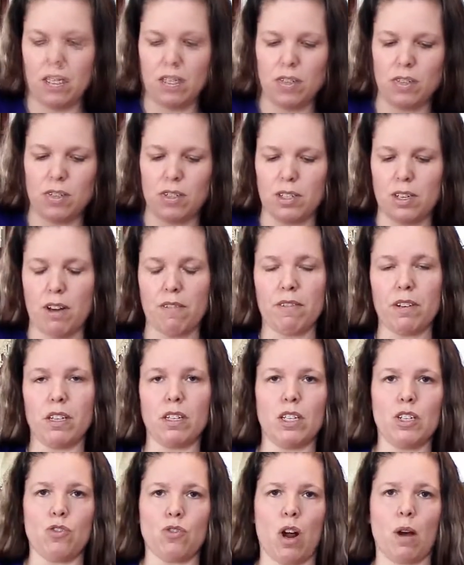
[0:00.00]
They're
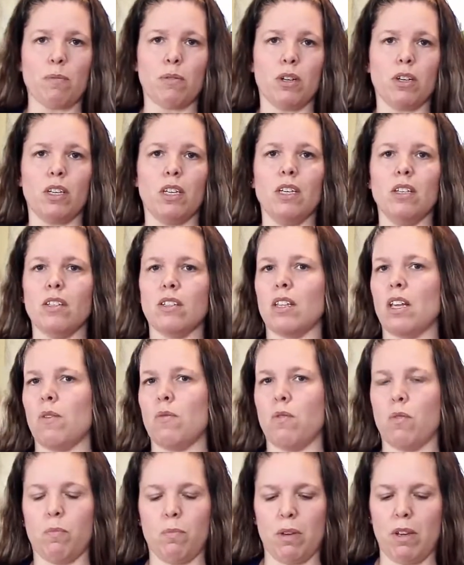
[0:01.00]
definitely drop cookies. They
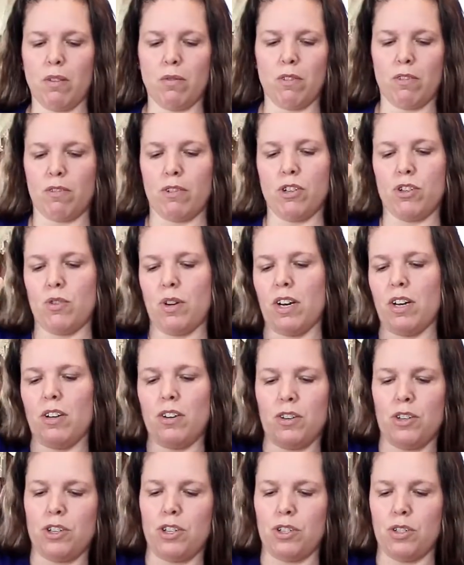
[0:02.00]
won't be refrigerated
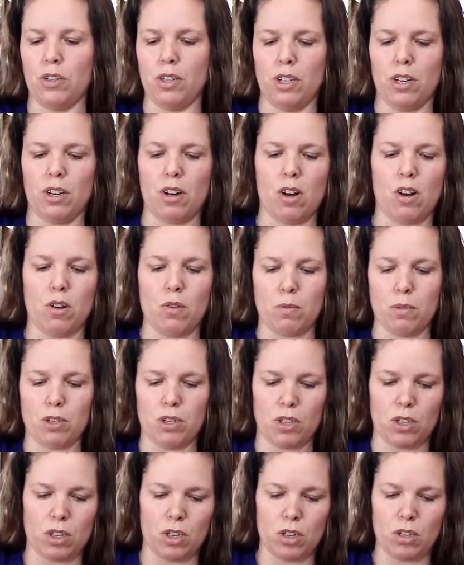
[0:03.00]
or chilled at all. We're
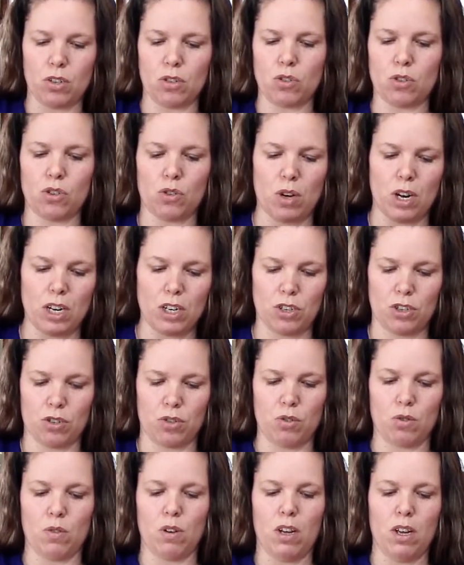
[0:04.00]
just going to go straight
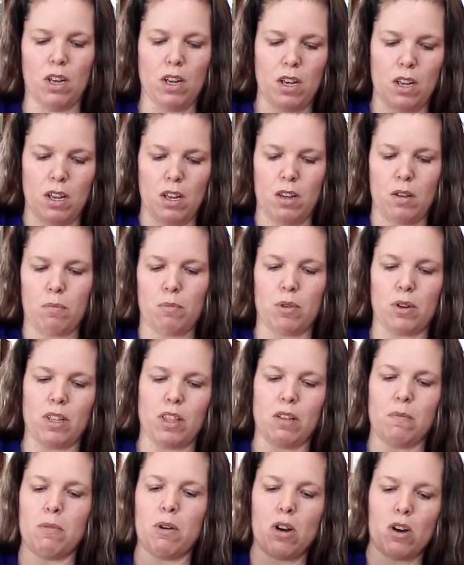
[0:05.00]
to putting
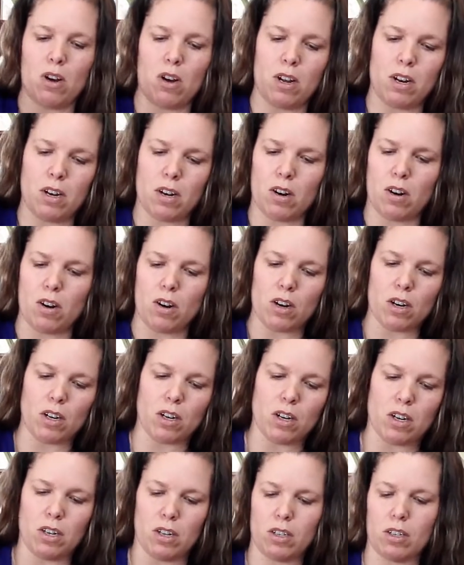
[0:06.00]
them on
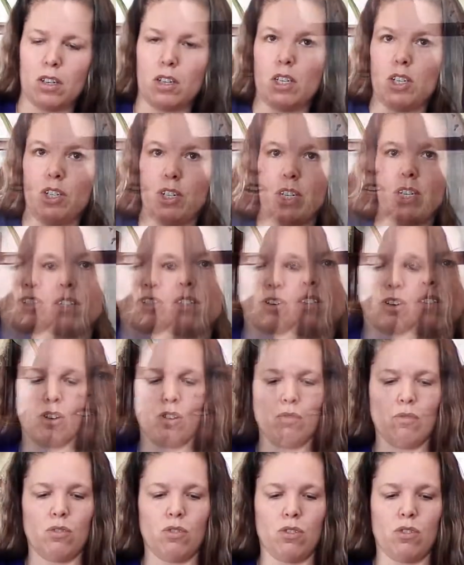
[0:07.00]
our cookie sheets. Add your
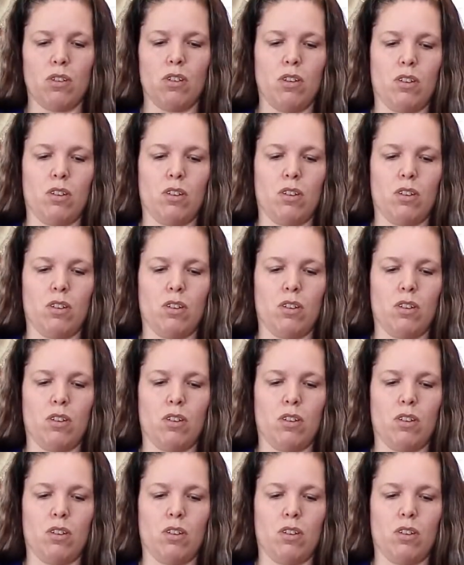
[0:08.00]
oats,